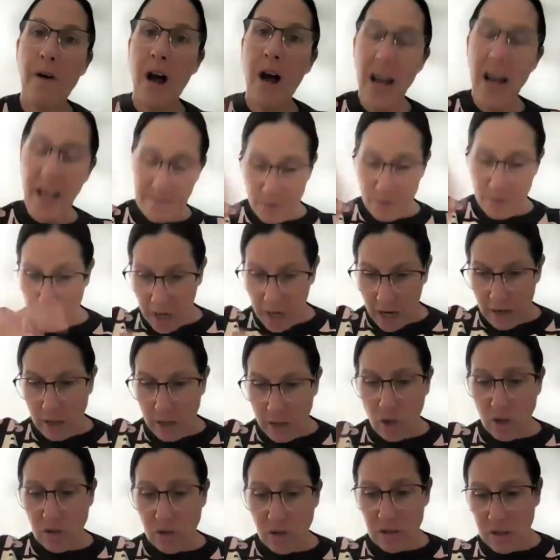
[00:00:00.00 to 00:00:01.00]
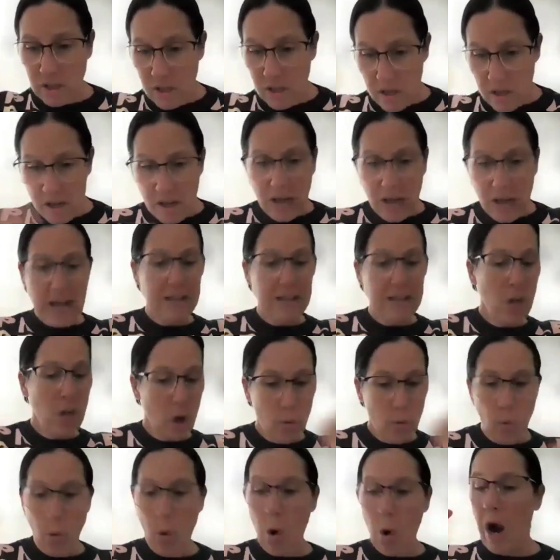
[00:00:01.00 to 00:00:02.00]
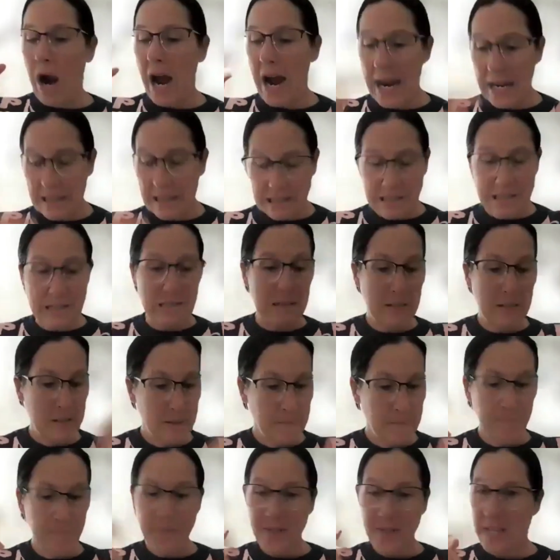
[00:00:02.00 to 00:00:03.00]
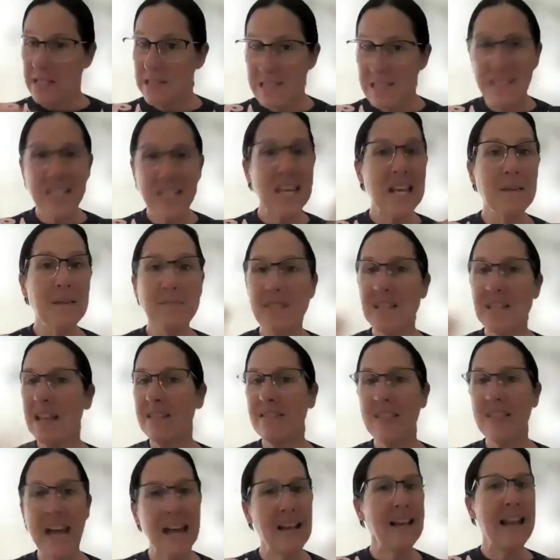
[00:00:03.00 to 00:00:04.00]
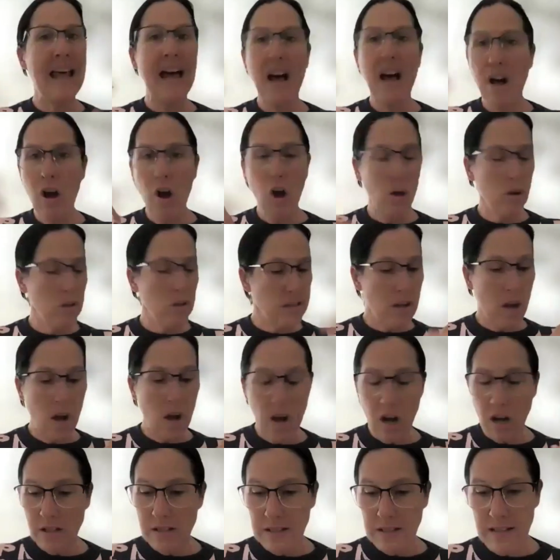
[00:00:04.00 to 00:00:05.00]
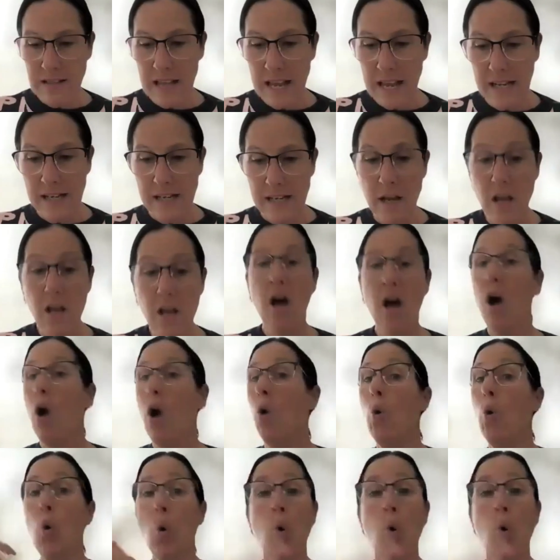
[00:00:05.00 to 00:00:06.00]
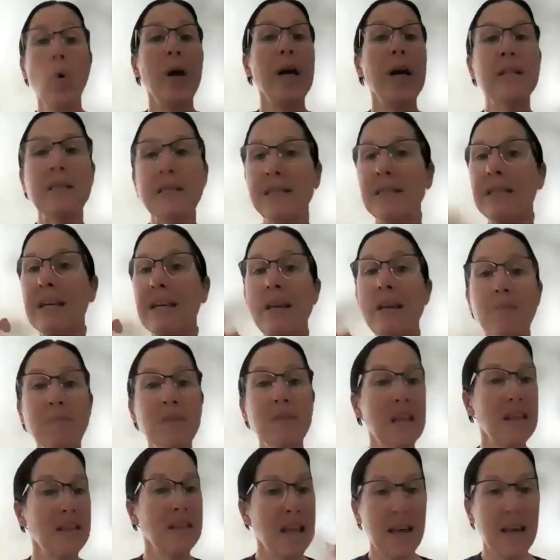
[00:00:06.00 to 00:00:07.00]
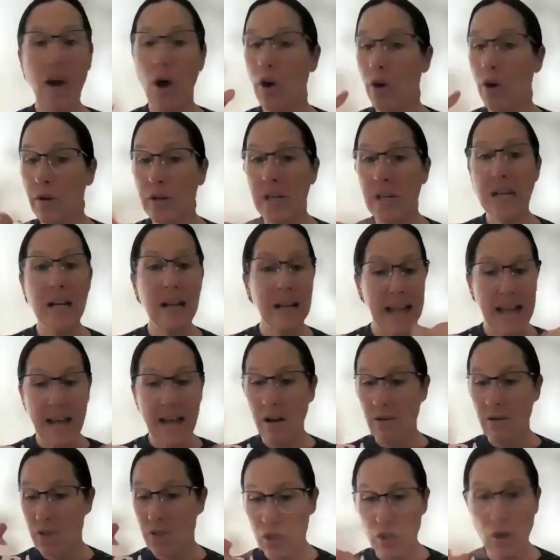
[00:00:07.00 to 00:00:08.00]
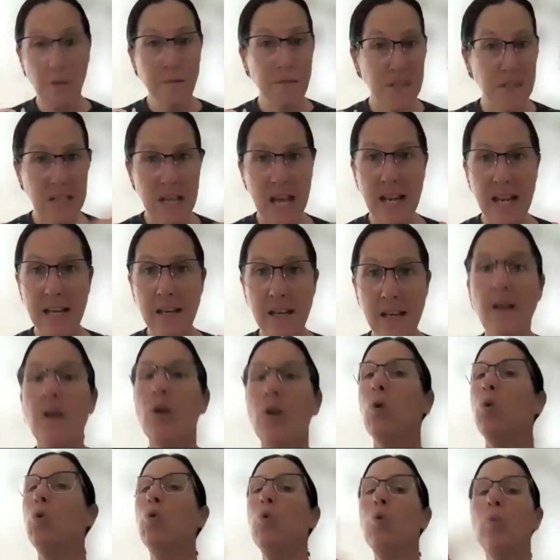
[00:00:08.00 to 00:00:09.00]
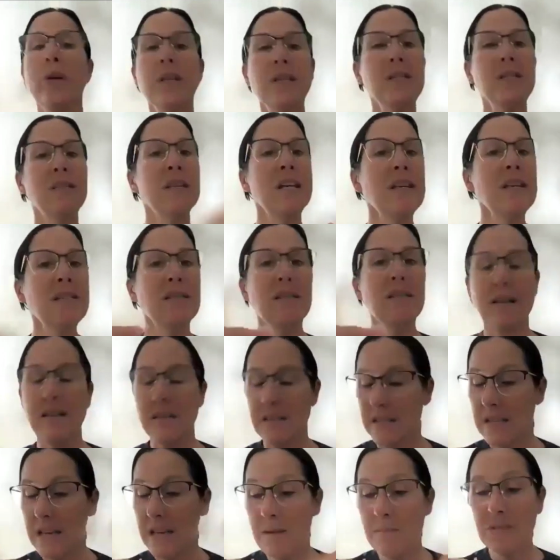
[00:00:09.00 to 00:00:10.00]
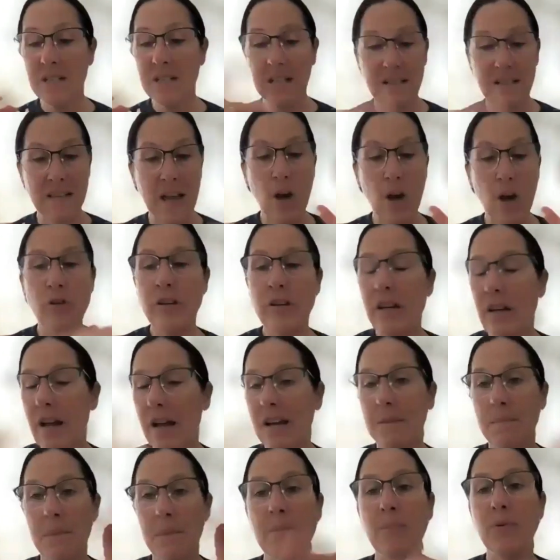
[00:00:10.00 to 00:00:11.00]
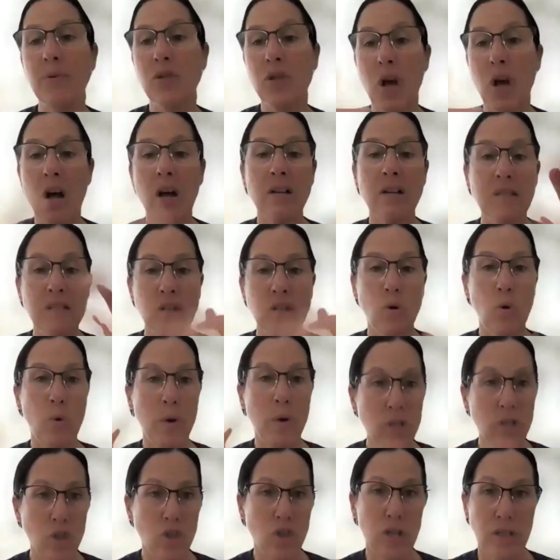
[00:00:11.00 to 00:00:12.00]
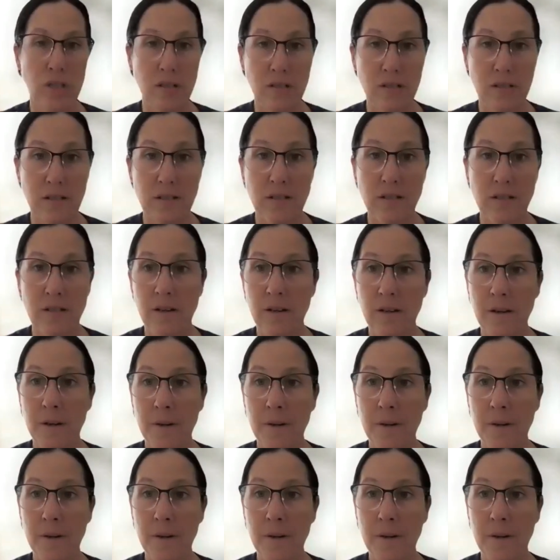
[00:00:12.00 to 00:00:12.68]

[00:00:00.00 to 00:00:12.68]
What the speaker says: 5. And when I look, I go, right. It seems that they allow hard selling. Ooh, it seems that they only allow soft selling. Ooh, it seems like they only like people to answer questions.